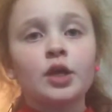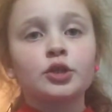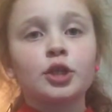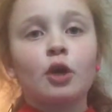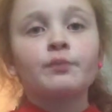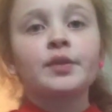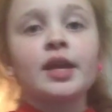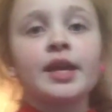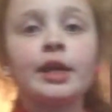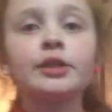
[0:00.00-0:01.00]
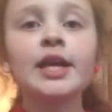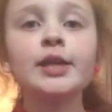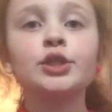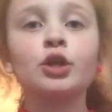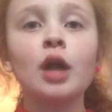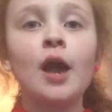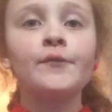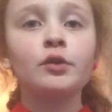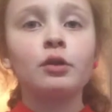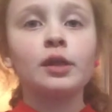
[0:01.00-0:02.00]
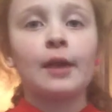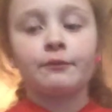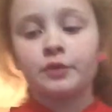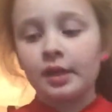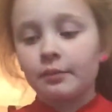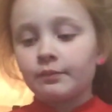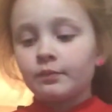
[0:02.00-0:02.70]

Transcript: So here's how you start if you're a lefty.